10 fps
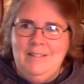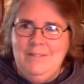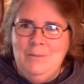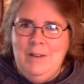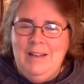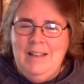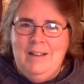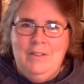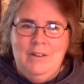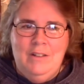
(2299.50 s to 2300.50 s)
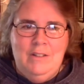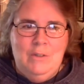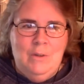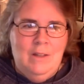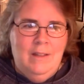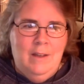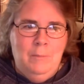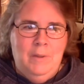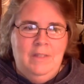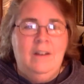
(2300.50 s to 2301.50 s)
want to get out there and do all that.
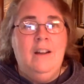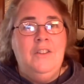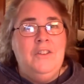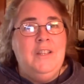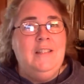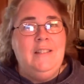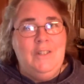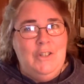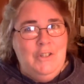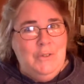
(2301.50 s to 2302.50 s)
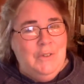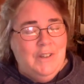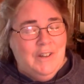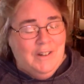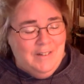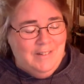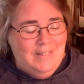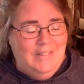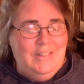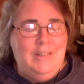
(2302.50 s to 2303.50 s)
But there are other things that you can do in the
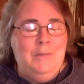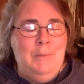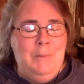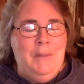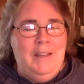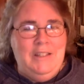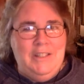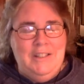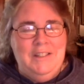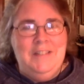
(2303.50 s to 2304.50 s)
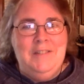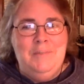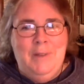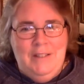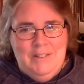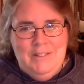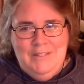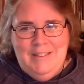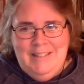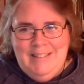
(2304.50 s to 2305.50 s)
garden. Just be patient
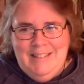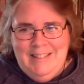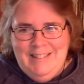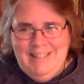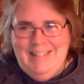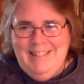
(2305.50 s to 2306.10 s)
with the seeds.